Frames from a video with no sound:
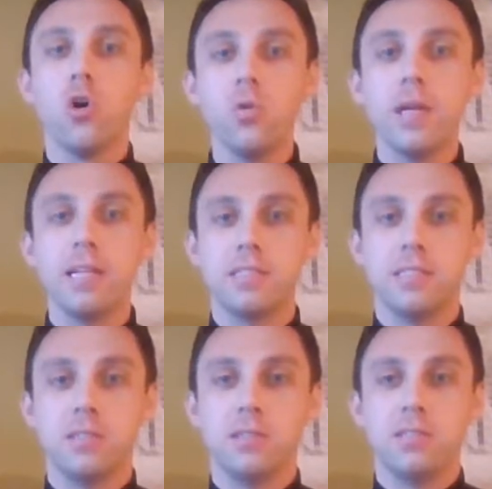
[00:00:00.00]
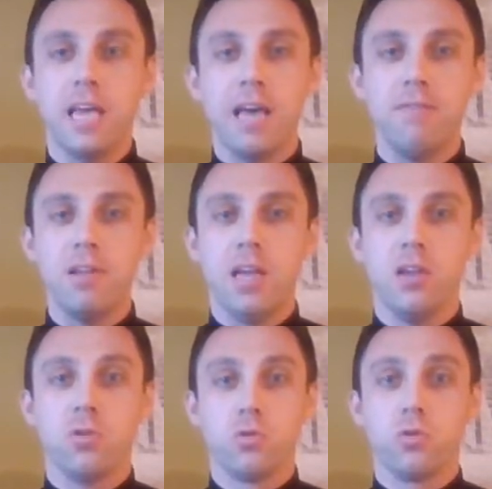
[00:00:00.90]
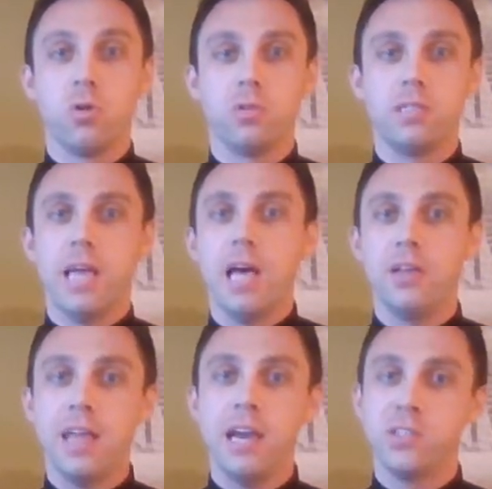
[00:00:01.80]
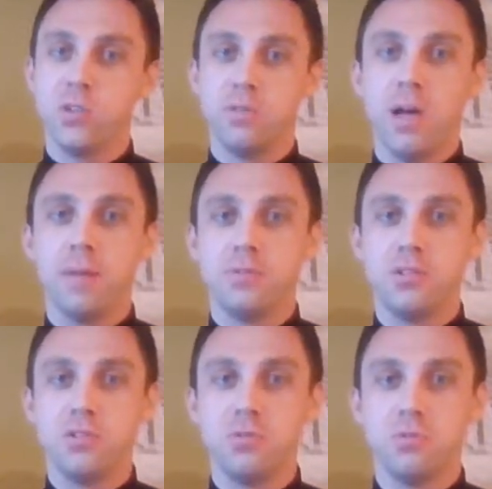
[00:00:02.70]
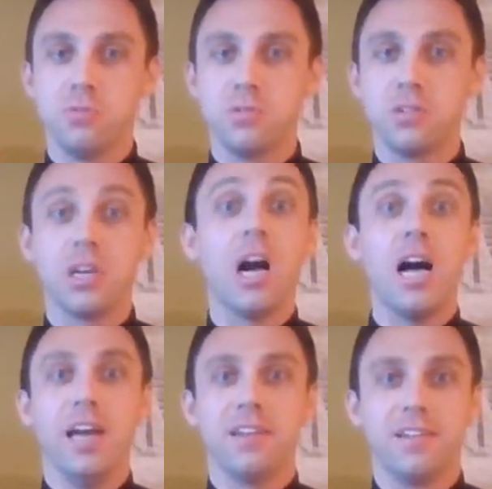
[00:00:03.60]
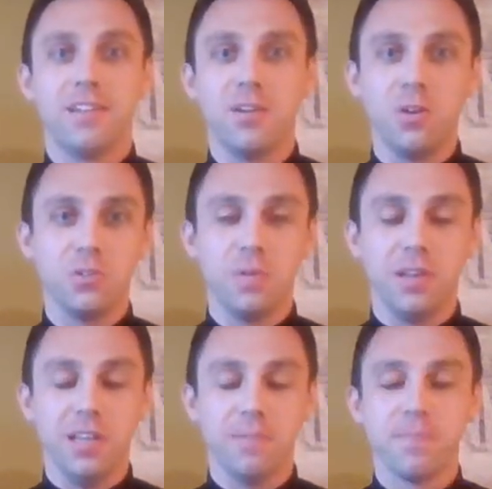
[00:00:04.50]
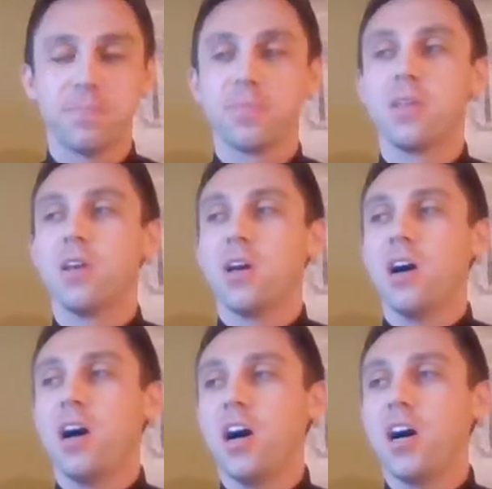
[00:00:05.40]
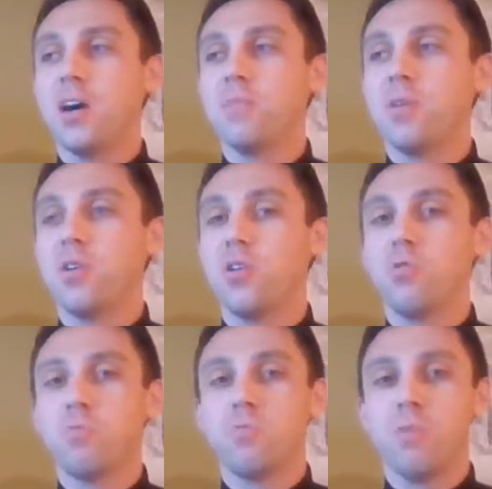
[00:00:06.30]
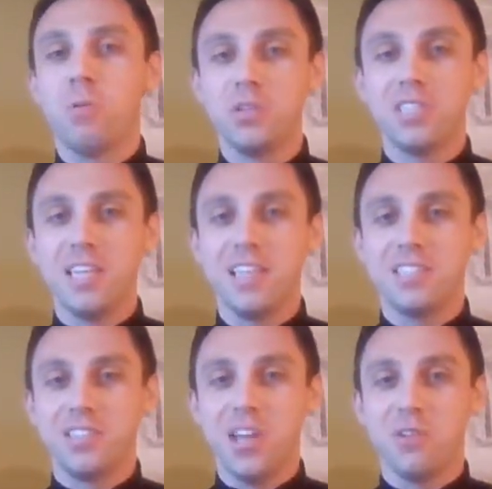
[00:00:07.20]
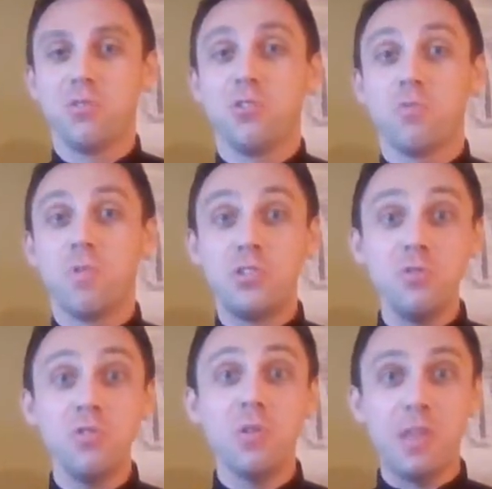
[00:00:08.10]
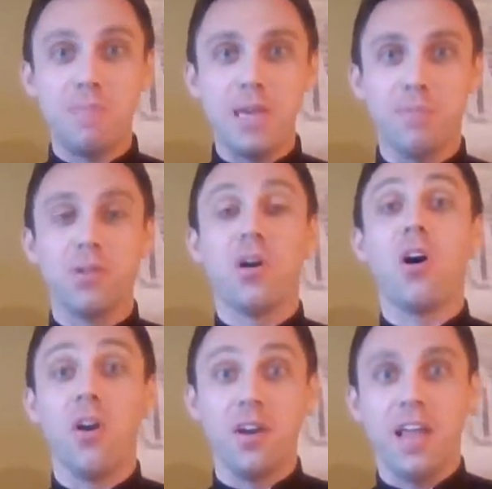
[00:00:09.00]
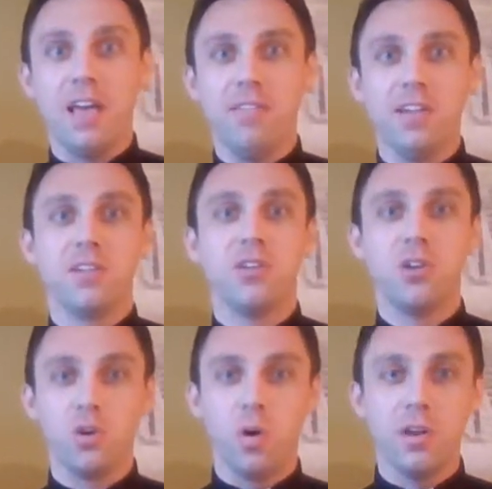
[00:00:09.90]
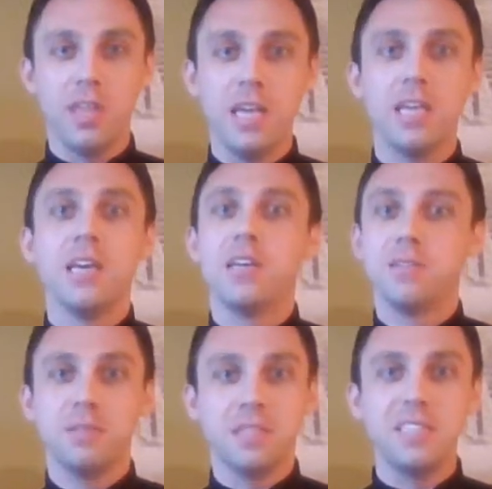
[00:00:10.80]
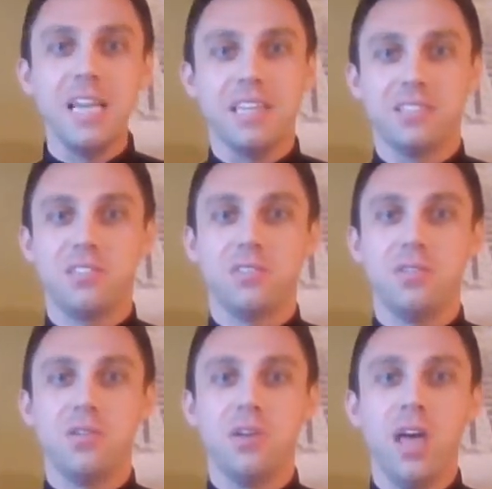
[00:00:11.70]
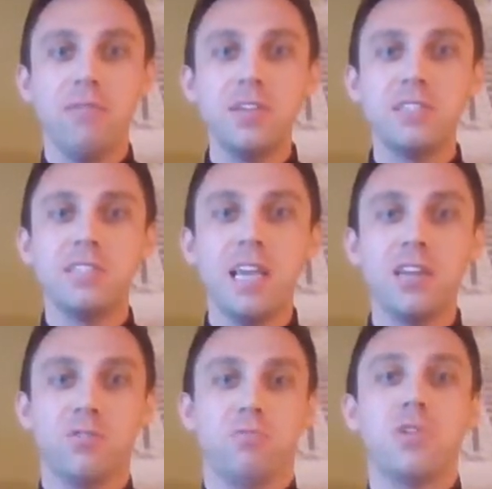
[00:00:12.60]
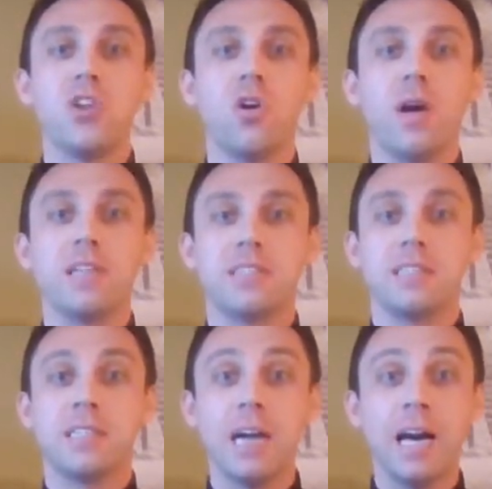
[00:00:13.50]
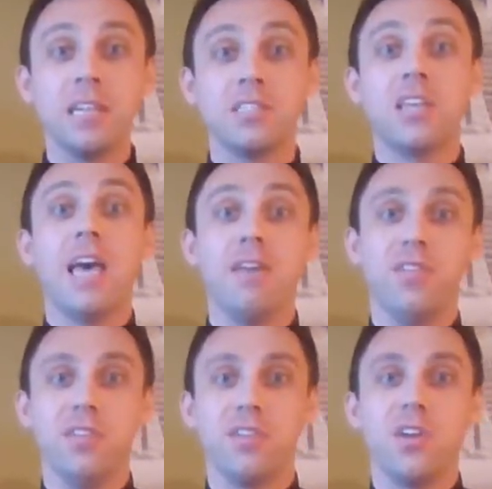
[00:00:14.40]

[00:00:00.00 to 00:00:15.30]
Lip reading: who gets to heaven and who goes to hell. That is up to God, ultimately. I will say this, though. We do know that people are in heaven. Who are they? The saints. Every saint we know has gotten to heaven.